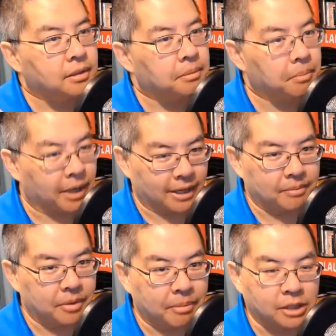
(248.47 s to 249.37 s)
But
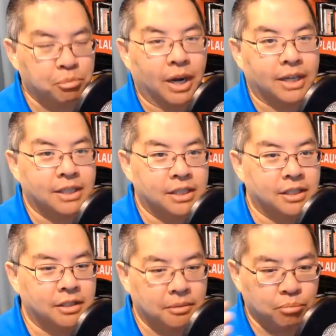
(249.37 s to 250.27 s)
the best
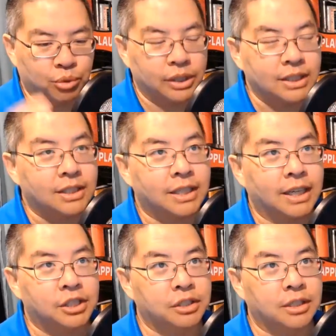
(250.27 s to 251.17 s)
practices,
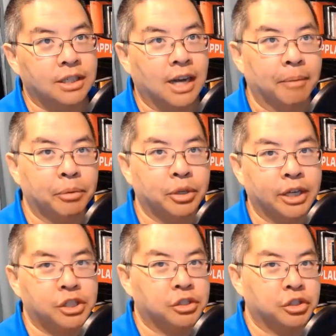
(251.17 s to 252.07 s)
presentation and
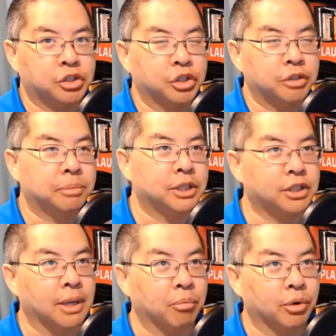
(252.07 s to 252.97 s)
computation, should be
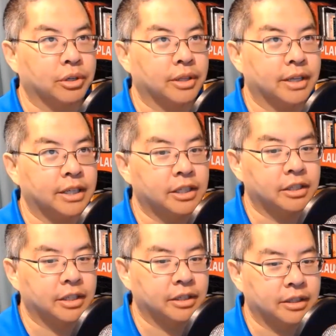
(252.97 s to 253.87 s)
separate. They need
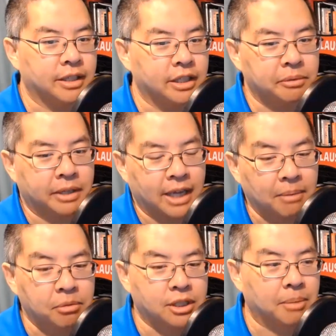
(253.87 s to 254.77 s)
to be
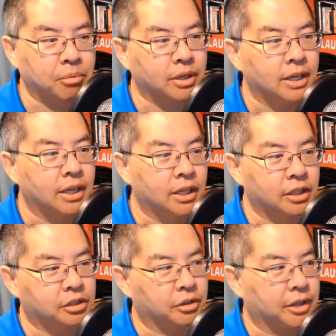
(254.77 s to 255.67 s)
kept separate
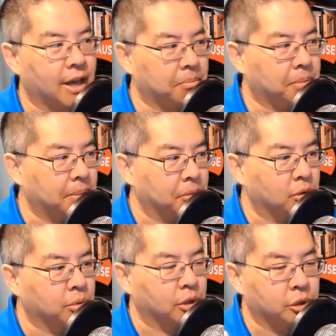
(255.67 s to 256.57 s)
so that people
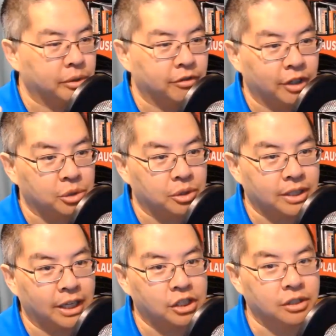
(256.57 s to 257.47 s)
who are doing
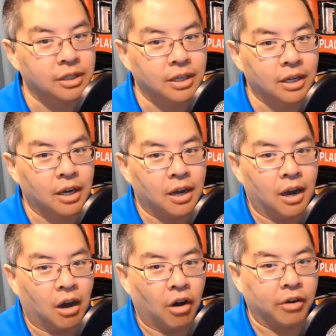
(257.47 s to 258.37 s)
visualization
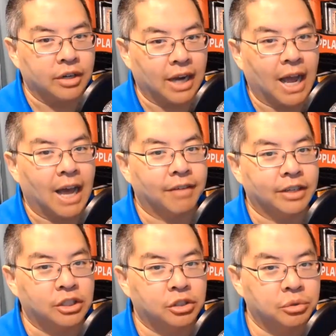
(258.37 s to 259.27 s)
aren't
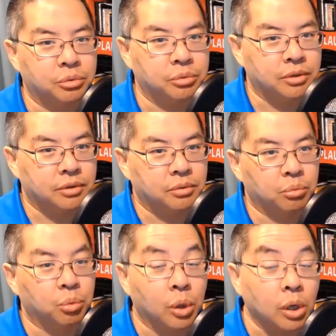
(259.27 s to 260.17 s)
having to
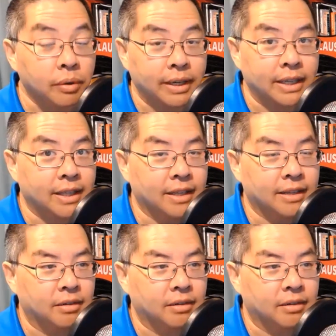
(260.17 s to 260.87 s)
worry that